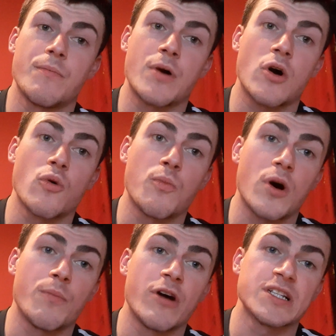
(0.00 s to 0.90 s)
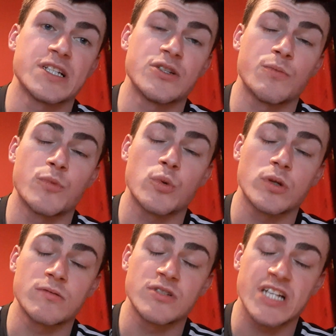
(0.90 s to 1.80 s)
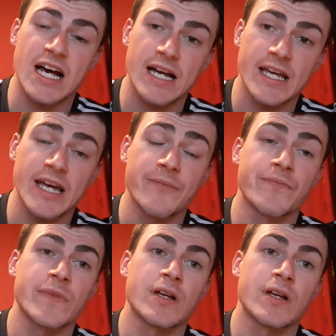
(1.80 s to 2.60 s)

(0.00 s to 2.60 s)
Paul Pogba as his number one target.